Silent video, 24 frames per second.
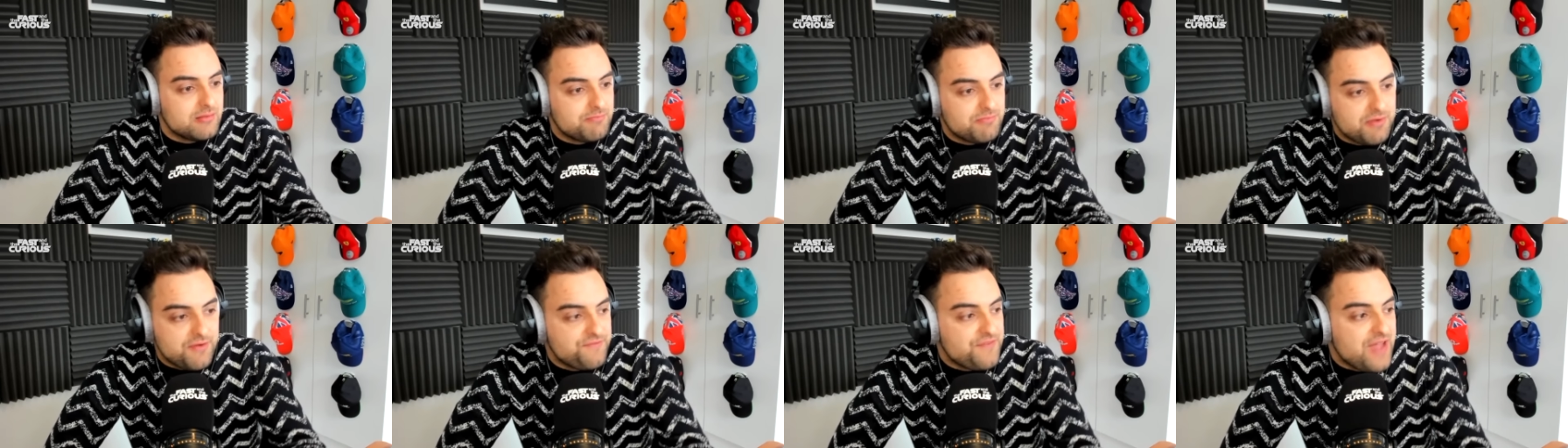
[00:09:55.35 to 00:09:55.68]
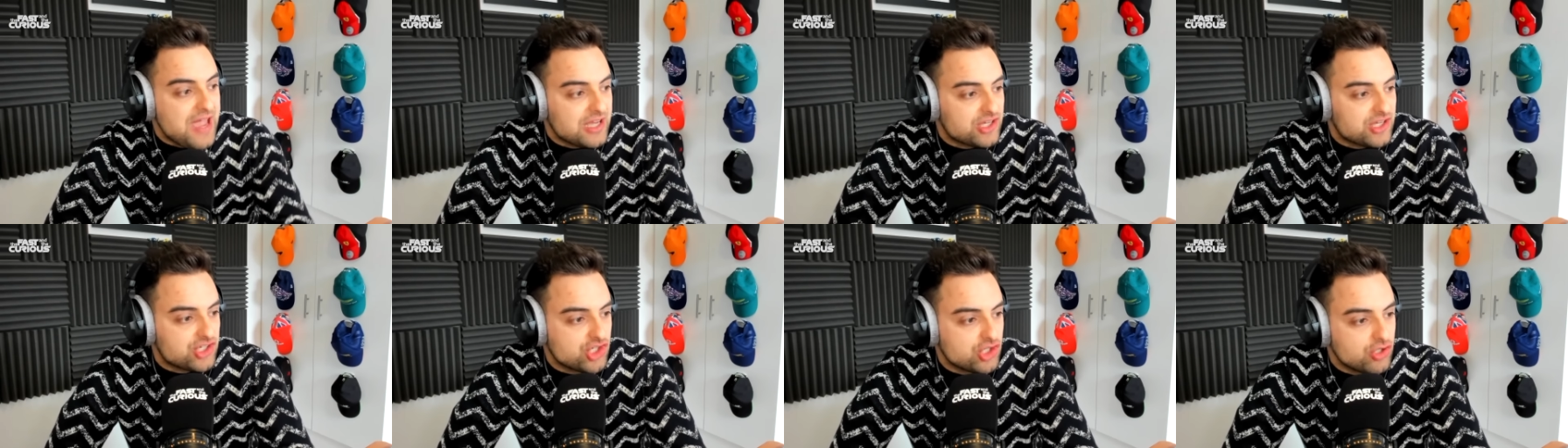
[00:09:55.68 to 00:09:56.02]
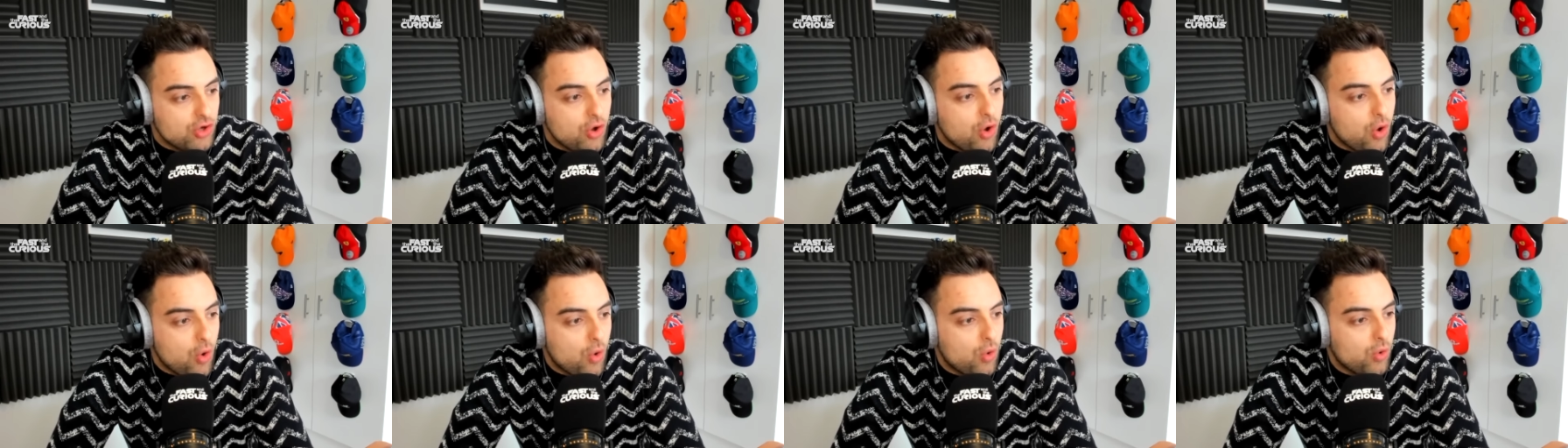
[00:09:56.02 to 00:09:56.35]

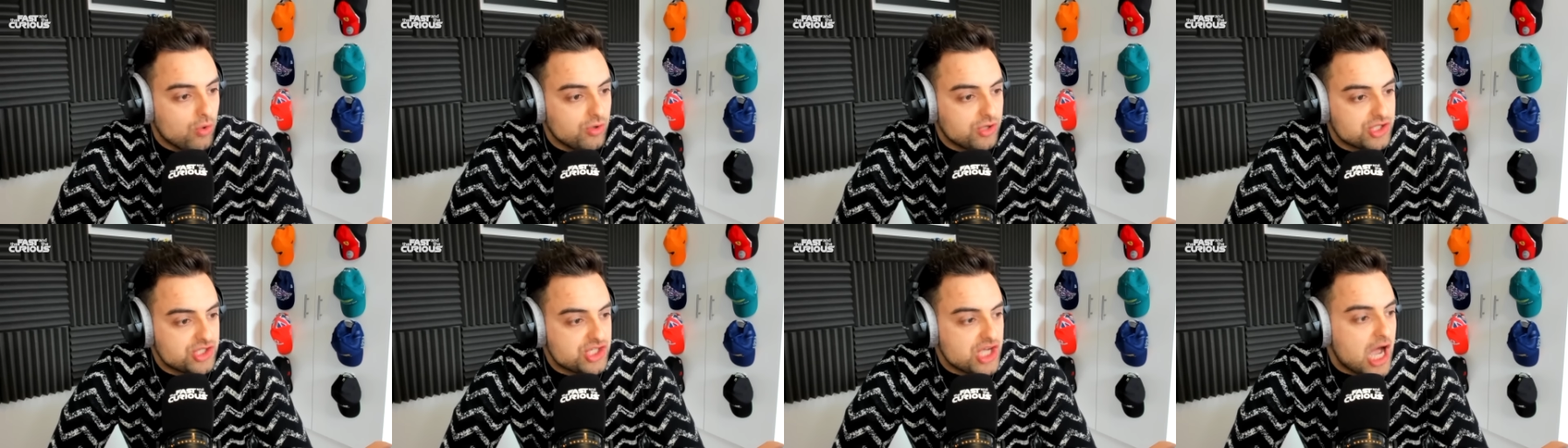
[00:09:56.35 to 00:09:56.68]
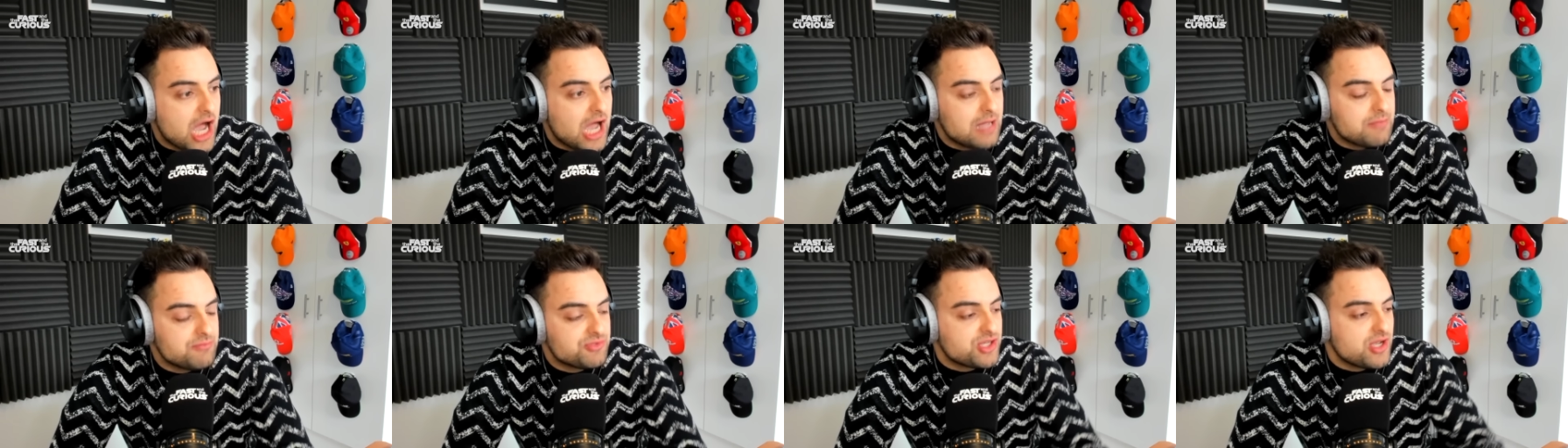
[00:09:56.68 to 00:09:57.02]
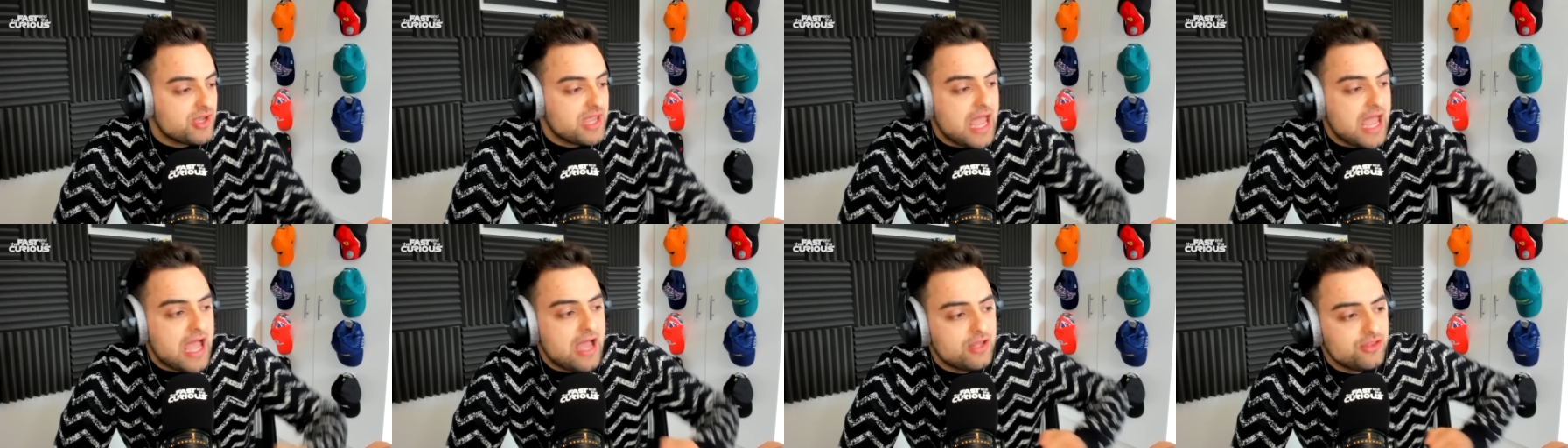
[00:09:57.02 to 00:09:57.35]
perfection all the time. So,
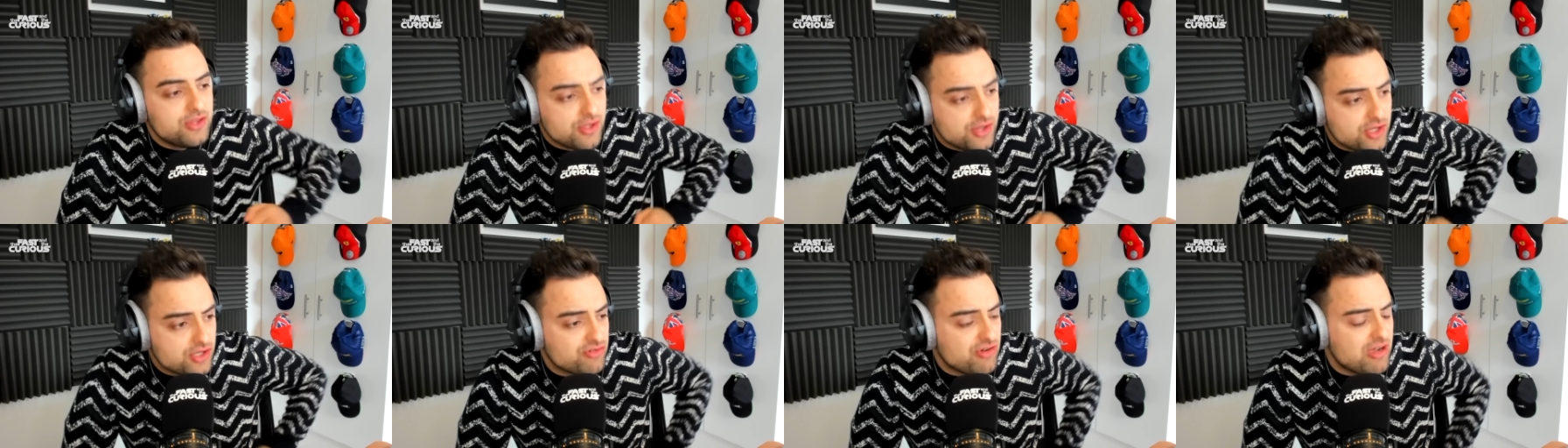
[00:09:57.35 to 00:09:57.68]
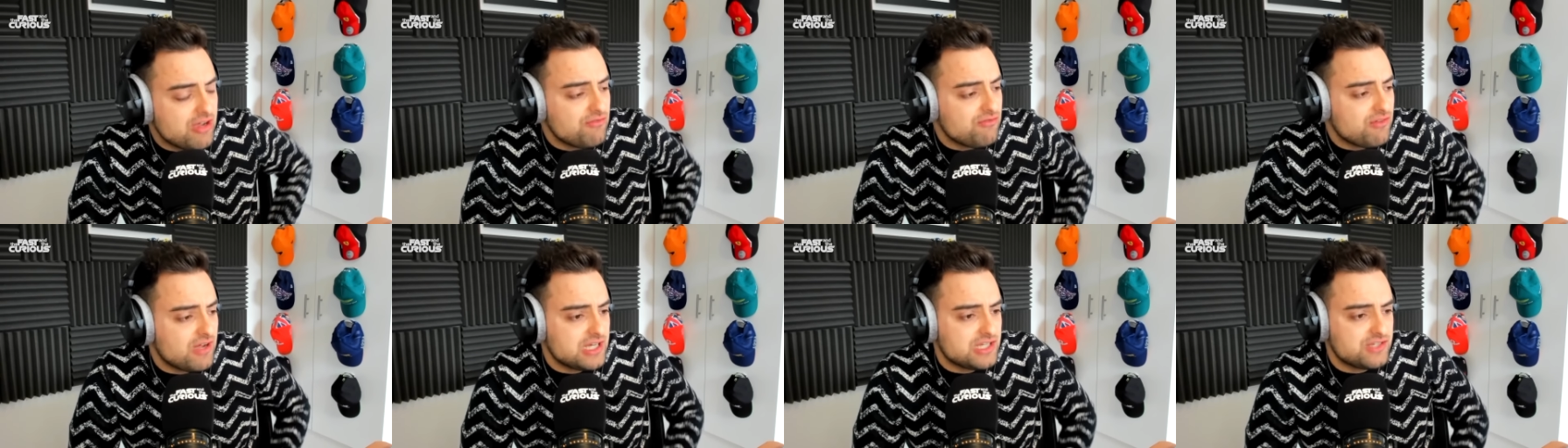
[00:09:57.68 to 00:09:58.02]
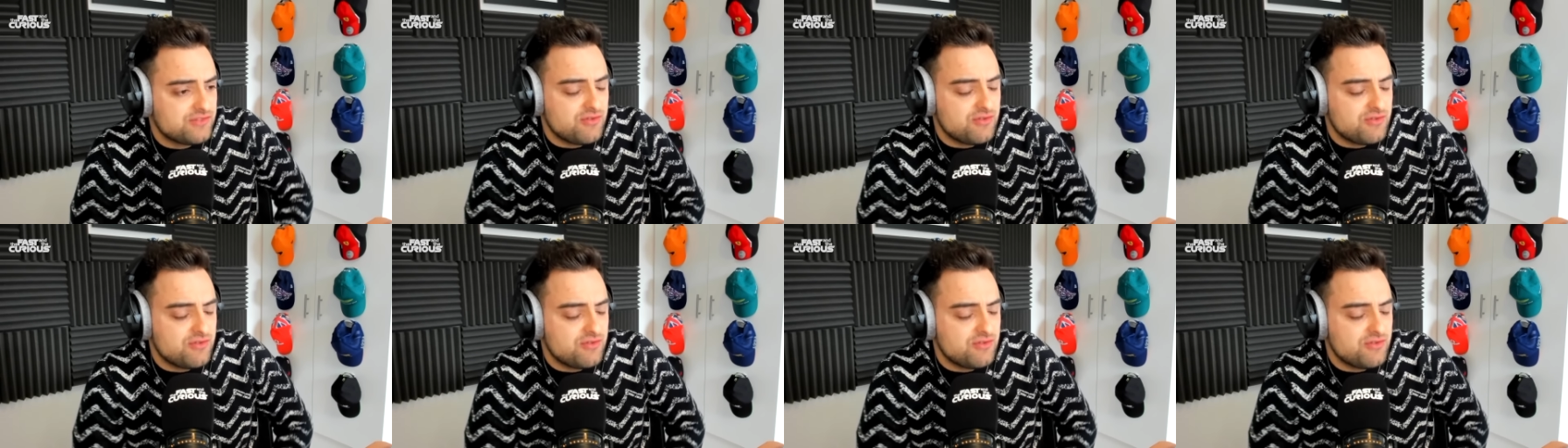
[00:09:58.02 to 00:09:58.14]
yeah, another great race